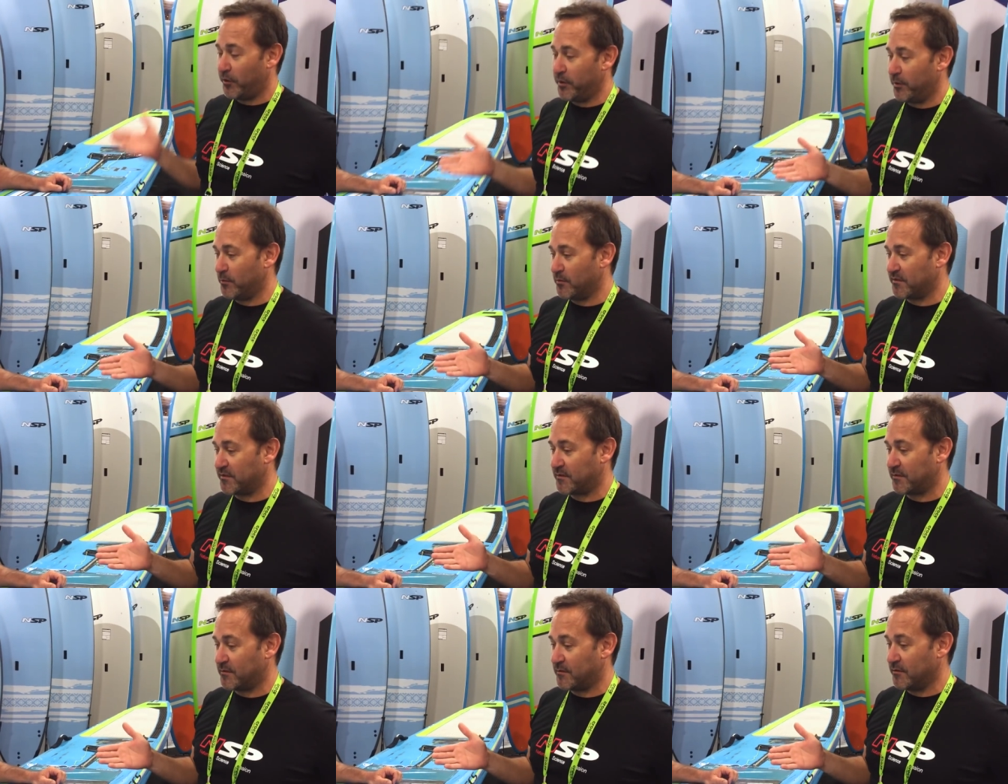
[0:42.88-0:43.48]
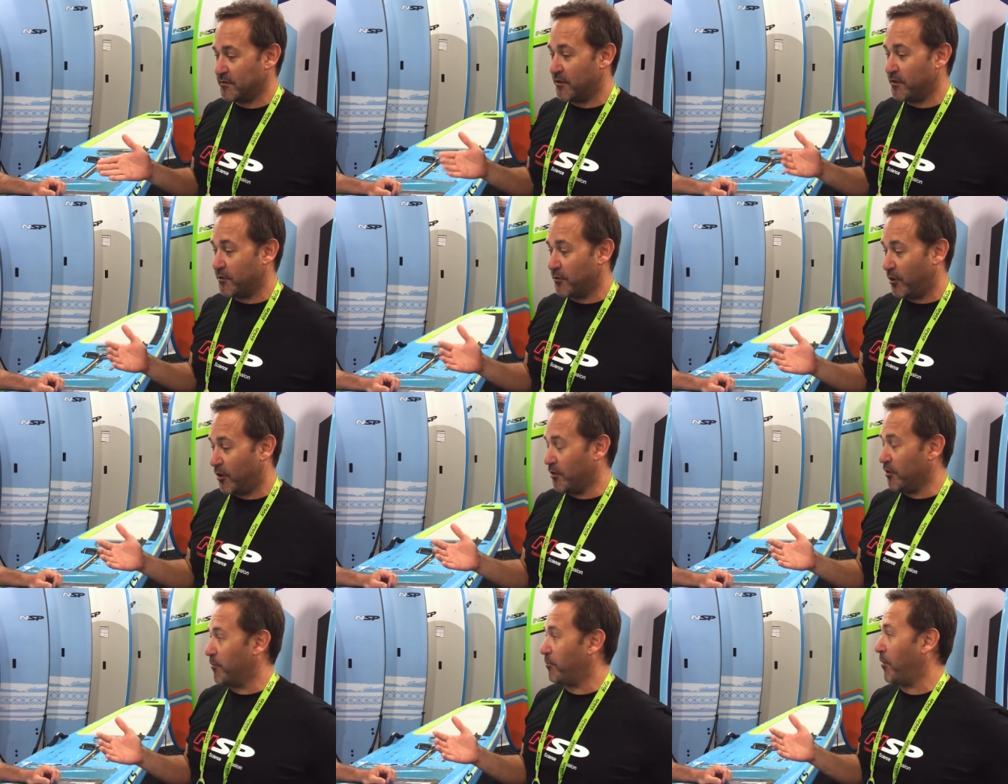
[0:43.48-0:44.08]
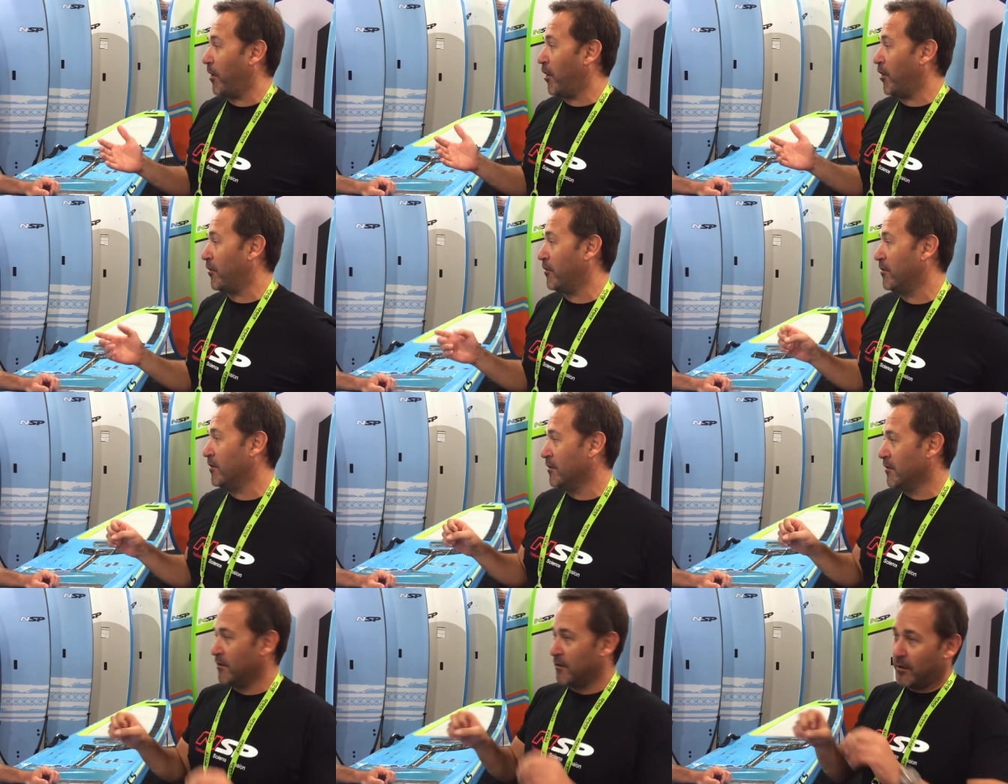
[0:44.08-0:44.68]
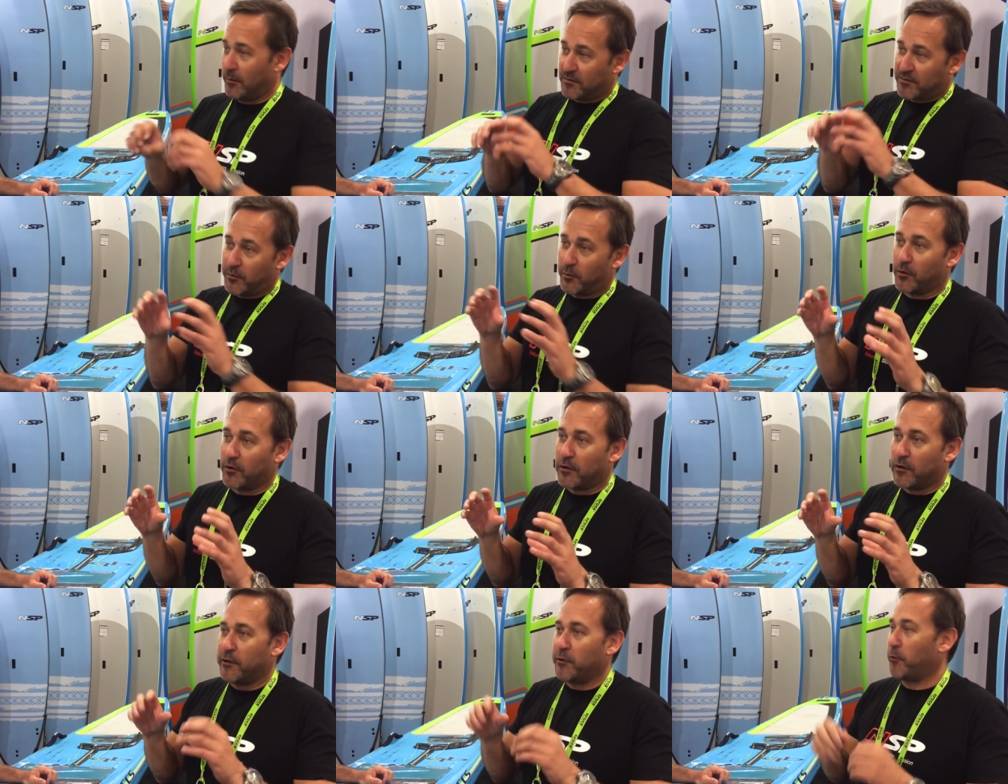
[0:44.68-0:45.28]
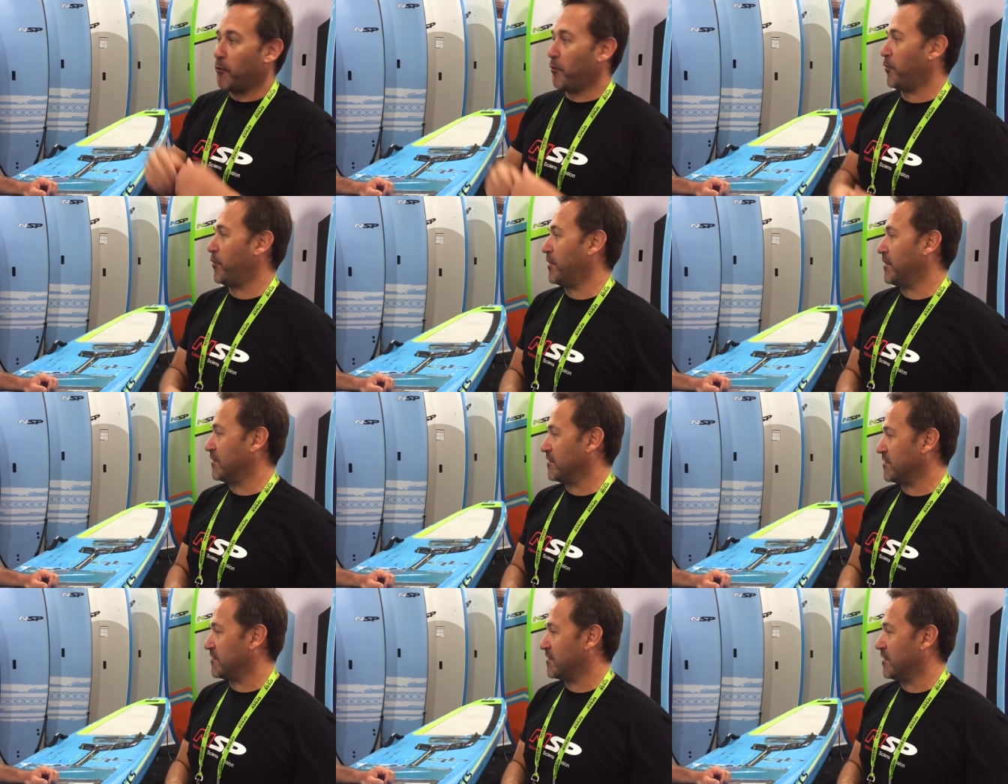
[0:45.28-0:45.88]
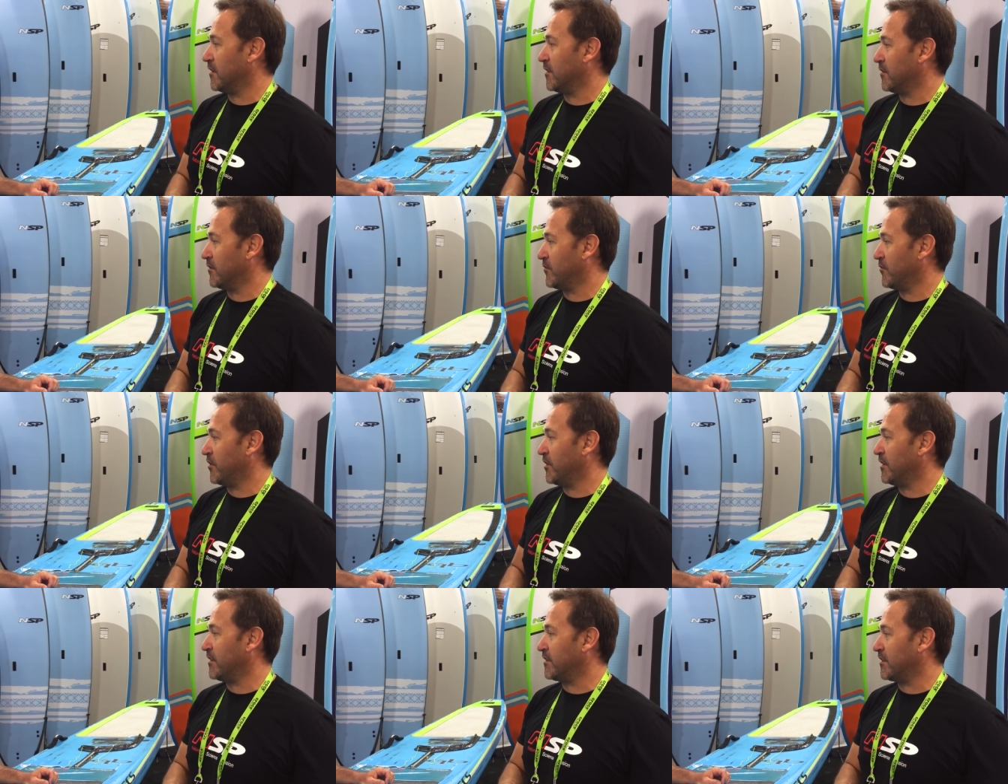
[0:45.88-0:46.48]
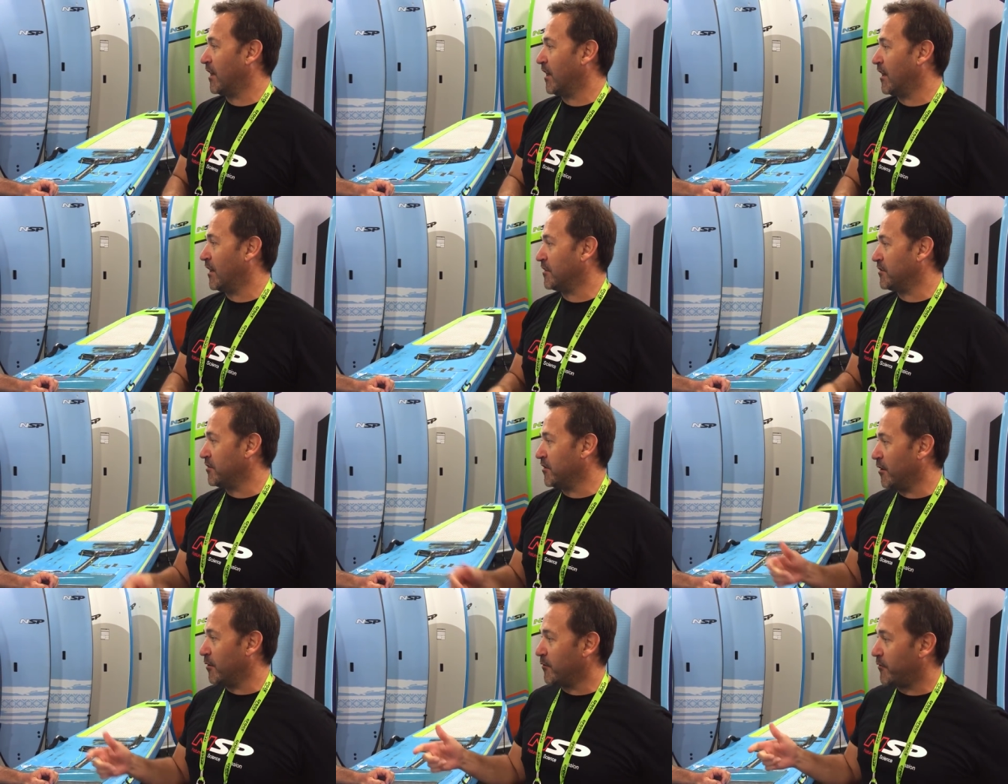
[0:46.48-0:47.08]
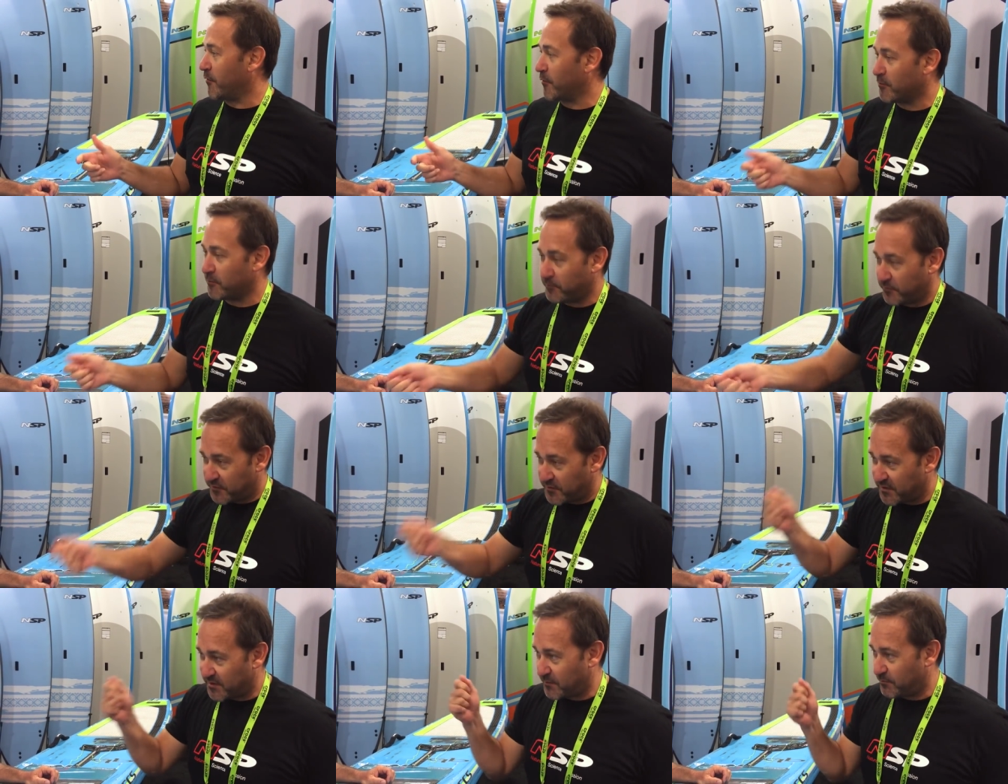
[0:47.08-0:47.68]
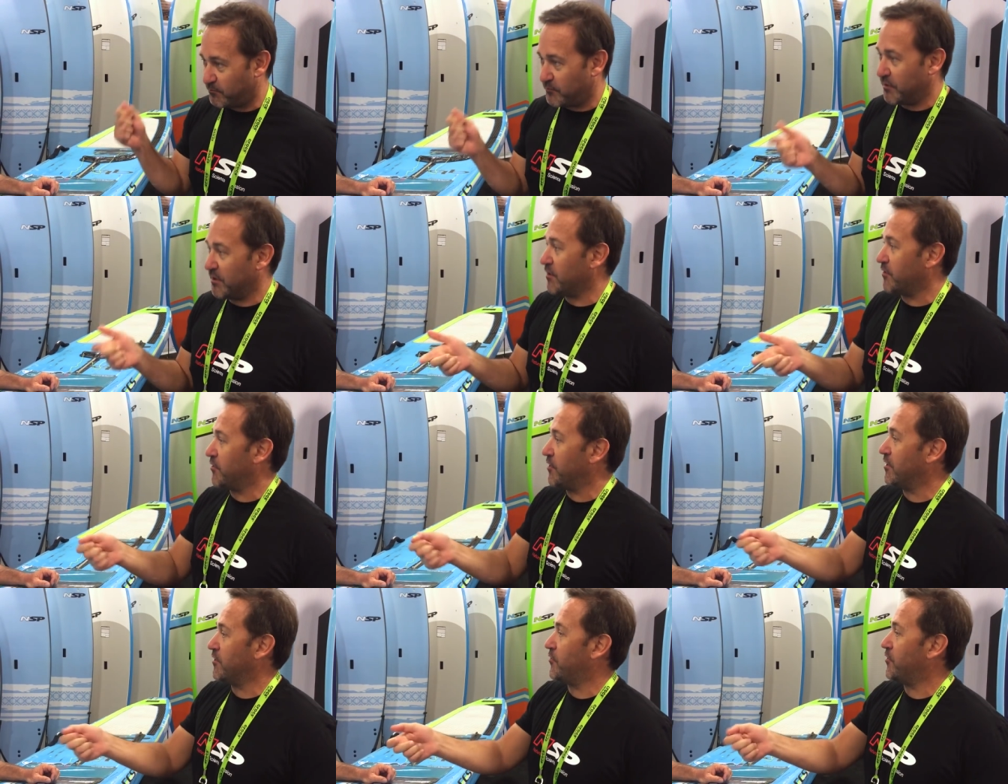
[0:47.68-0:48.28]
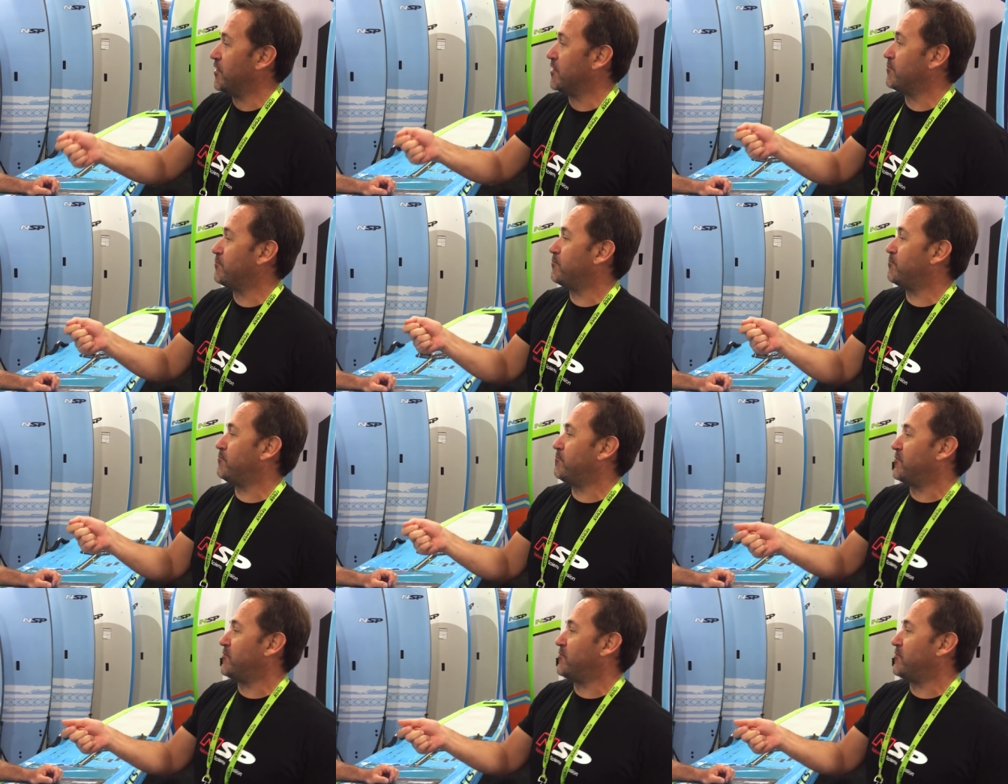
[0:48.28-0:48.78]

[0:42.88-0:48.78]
when he was you, know, you were on the boat. It was all the little things that, that he'd done, you know, from the, the, the yeah,